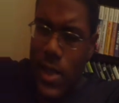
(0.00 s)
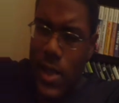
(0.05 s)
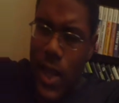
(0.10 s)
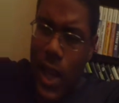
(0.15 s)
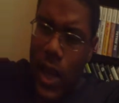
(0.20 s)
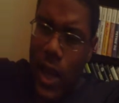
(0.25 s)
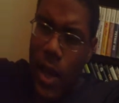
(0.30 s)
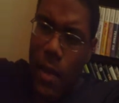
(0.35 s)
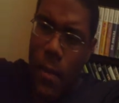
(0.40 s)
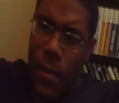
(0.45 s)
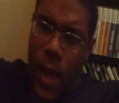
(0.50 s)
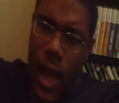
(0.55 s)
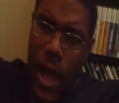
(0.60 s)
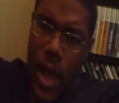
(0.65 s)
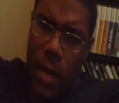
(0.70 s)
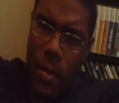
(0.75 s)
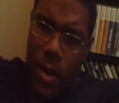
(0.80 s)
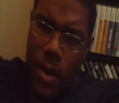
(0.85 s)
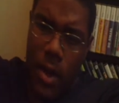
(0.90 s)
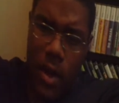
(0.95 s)
the stand-up
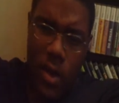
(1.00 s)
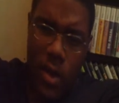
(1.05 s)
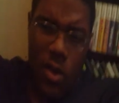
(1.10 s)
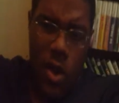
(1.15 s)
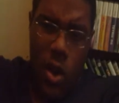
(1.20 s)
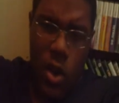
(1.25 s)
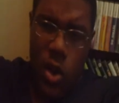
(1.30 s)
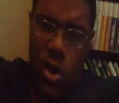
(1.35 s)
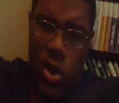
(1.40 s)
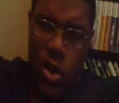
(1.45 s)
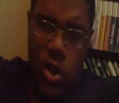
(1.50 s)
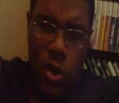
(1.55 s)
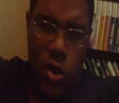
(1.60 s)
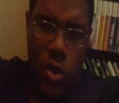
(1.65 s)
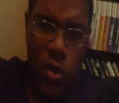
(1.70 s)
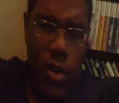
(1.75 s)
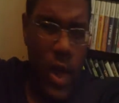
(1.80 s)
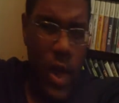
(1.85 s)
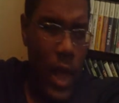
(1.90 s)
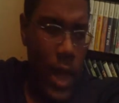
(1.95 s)
comedy. You know the
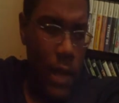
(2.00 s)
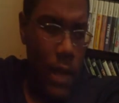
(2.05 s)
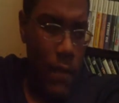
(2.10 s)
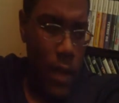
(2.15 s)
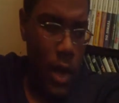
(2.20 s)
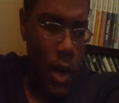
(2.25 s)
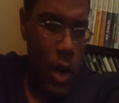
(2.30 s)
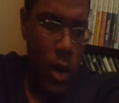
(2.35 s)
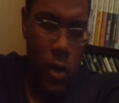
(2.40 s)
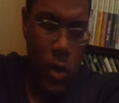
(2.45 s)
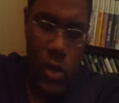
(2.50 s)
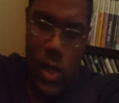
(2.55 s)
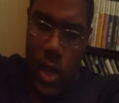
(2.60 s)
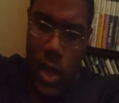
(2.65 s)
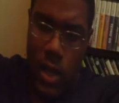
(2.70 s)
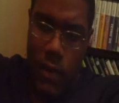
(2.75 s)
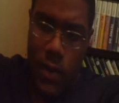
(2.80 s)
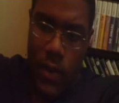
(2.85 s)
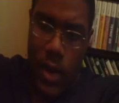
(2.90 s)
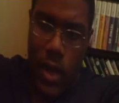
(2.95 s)
dude, Kevin, on
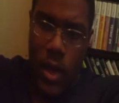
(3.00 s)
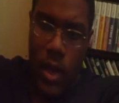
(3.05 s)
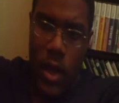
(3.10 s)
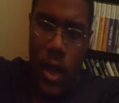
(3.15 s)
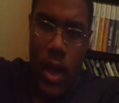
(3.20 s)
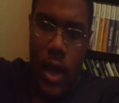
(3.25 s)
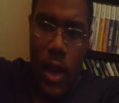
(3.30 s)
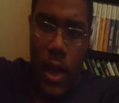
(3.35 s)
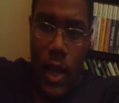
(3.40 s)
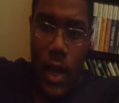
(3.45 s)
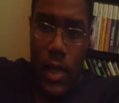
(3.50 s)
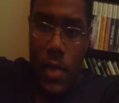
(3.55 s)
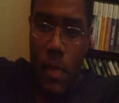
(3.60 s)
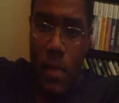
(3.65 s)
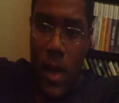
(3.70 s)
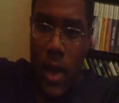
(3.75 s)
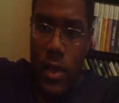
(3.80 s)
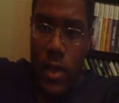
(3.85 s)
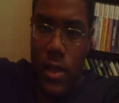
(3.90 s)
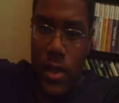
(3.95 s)
TV that
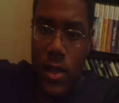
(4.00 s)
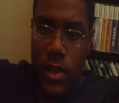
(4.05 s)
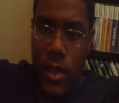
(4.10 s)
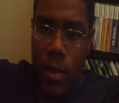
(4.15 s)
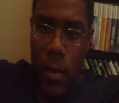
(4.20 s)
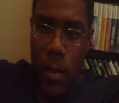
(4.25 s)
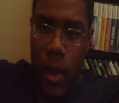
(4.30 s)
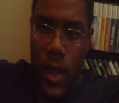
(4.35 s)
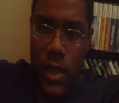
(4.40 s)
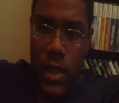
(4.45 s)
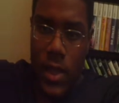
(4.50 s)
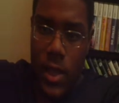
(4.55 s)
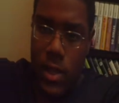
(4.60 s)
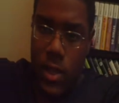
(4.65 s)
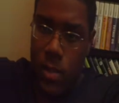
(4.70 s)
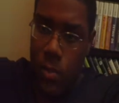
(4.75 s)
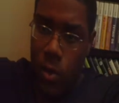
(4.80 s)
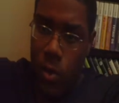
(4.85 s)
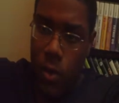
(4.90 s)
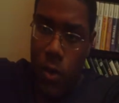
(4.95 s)
sponsors the
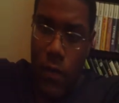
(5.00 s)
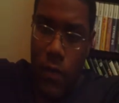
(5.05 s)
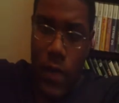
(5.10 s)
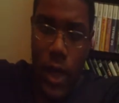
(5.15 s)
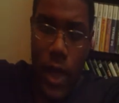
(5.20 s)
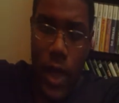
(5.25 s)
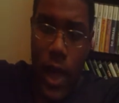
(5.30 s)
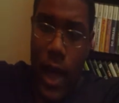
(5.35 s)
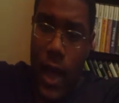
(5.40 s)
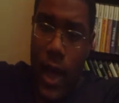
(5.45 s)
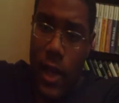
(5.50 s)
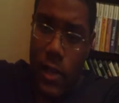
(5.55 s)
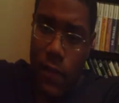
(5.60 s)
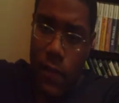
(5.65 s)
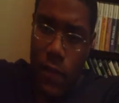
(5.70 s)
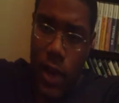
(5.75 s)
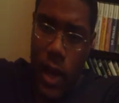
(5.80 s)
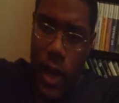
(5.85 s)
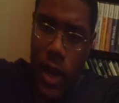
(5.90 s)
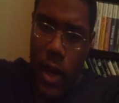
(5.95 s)
PlayStation Move? That guy
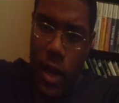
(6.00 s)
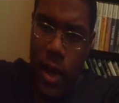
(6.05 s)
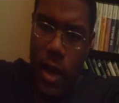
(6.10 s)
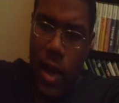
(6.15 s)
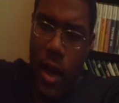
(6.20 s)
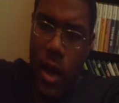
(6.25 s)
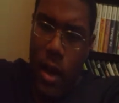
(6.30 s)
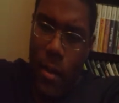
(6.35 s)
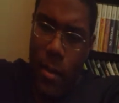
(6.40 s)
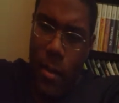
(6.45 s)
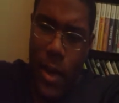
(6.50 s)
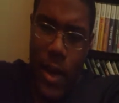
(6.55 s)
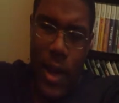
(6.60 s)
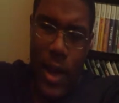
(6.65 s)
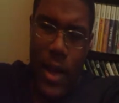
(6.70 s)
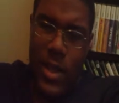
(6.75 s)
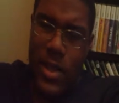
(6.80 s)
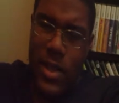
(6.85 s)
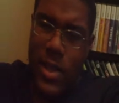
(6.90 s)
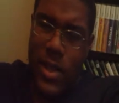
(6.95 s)
is funny.
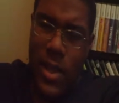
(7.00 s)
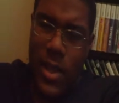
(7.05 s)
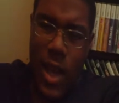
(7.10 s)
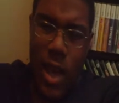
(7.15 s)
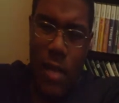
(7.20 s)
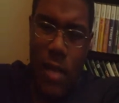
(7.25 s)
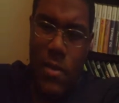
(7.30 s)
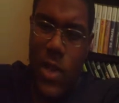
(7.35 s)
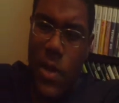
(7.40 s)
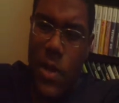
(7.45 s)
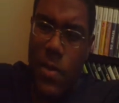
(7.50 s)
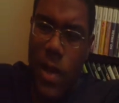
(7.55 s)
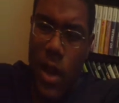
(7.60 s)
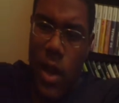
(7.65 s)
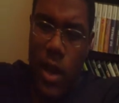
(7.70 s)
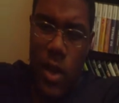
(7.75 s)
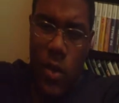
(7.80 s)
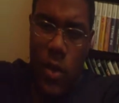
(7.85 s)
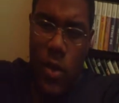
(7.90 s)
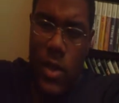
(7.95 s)
But he just comes up
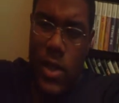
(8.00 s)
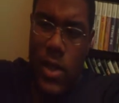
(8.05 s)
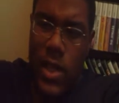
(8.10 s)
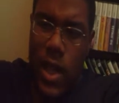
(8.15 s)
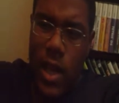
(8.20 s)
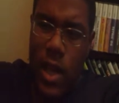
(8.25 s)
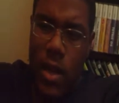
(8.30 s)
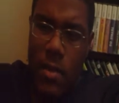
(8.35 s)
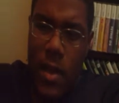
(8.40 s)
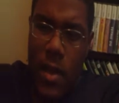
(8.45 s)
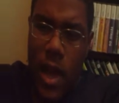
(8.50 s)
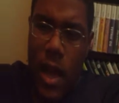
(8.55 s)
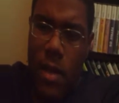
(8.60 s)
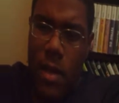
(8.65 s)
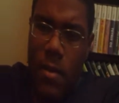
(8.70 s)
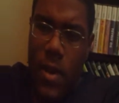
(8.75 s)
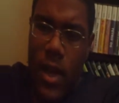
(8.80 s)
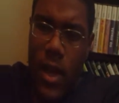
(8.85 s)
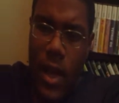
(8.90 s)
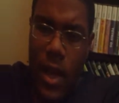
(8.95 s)
there doing stand-up
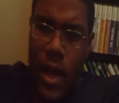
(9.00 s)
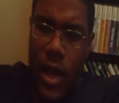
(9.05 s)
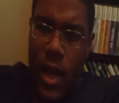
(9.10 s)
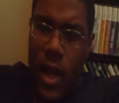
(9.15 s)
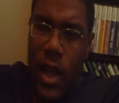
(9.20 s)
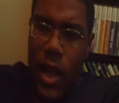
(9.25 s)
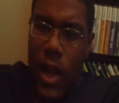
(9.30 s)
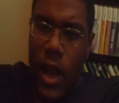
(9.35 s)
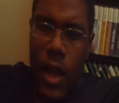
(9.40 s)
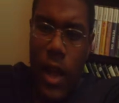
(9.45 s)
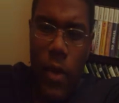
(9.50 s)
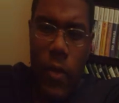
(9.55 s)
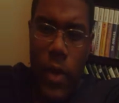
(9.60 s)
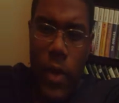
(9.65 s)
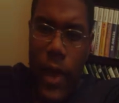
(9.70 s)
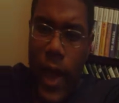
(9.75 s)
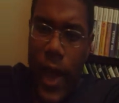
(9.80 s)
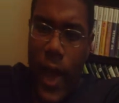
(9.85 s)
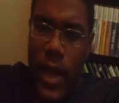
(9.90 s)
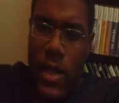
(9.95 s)
comedy. Like
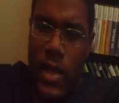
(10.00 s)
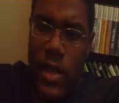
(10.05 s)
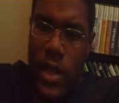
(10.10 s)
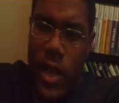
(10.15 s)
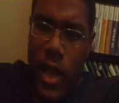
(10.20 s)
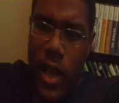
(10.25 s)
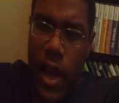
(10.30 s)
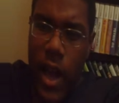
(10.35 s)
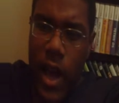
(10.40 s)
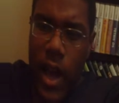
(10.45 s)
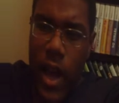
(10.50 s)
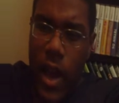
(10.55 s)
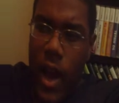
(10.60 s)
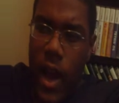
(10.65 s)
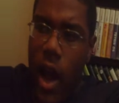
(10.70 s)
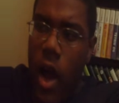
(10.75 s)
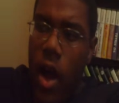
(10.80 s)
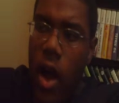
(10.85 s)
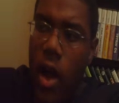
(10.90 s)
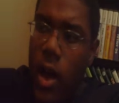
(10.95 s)
we actually
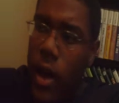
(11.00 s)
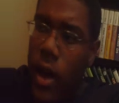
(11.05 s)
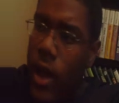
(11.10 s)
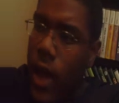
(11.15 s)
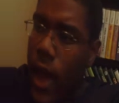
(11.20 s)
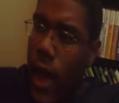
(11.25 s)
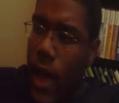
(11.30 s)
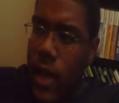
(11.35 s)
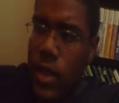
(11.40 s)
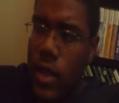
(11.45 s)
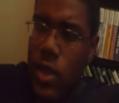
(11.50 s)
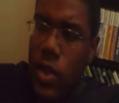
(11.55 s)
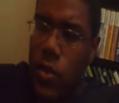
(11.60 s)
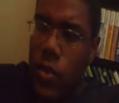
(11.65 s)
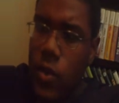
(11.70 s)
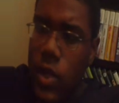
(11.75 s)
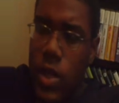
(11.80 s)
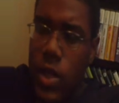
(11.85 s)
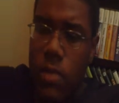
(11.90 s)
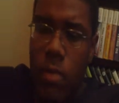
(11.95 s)
care. All they have to
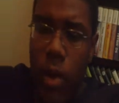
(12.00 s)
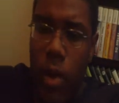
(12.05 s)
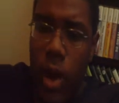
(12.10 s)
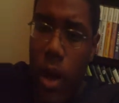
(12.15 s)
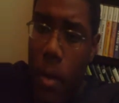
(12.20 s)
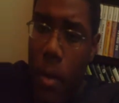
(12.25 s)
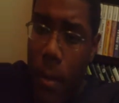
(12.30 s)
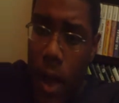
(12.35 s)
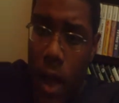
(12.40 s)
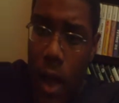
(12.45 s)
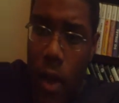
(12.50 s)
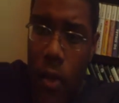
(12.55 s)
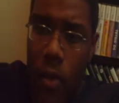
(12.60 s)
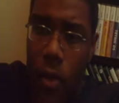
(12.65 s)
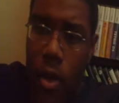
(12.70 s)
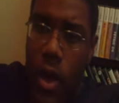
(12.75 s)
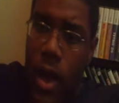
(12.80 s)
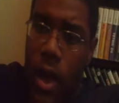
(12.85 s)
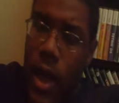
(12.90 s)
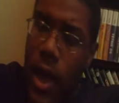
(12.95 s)
do is just bring them
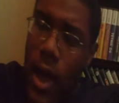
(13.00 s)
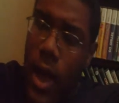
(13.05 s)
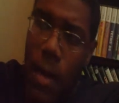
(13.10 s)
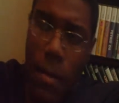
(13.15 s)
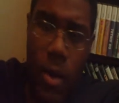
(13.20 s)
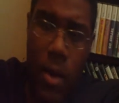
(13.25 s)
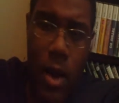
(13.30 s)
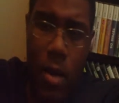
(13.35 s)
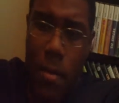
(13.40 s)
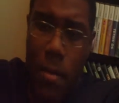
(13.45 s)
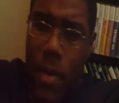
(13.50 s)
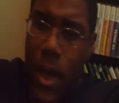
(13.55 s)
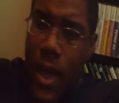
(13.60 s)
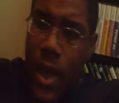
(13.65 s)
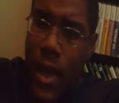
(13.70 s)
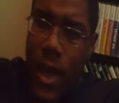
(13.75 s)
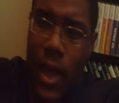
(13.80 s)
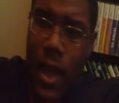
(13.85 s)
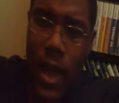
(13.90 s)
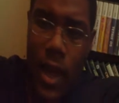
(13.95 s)
out and put them
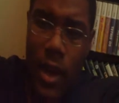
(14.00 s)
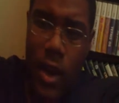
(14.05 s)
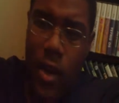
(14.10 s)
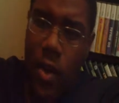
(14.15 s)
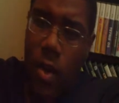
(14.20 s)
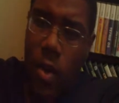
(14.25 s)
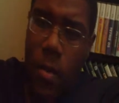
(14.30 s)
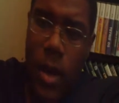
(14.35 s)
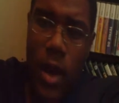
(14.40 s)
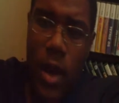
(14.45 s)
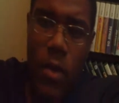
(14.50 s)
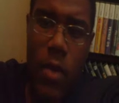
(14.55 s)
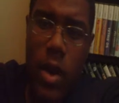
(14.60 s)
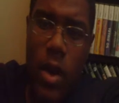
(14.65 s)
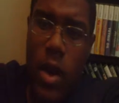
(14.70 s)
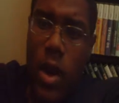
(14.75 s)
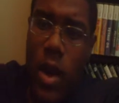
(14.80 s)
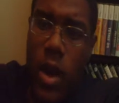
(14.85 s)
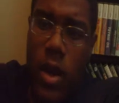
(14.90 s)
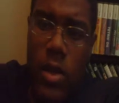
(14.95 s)
back in. Don't nobody
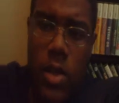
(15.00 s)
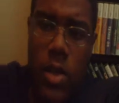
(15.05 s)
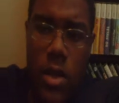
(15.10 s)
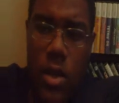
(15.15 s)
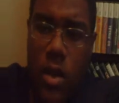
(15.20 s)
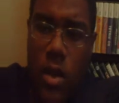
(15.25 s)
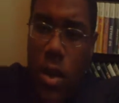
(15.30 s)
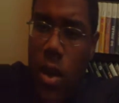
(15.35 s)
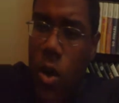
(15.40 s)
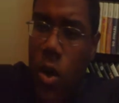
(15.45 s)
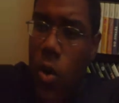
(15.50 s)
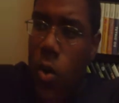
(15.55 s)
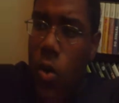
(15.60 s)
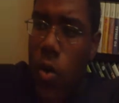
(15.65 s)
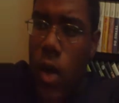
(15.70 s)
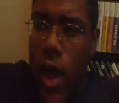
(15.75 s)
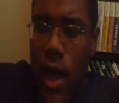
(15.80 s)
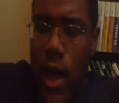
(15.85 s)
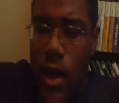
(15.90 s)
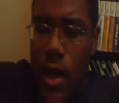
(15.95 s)
want to hear
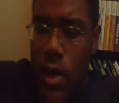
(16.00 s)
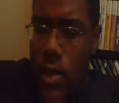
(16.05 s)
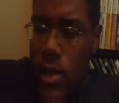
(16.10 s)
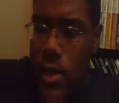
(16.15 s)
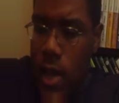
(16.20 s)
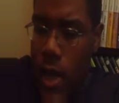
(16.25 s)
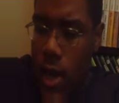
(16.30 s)
no kind of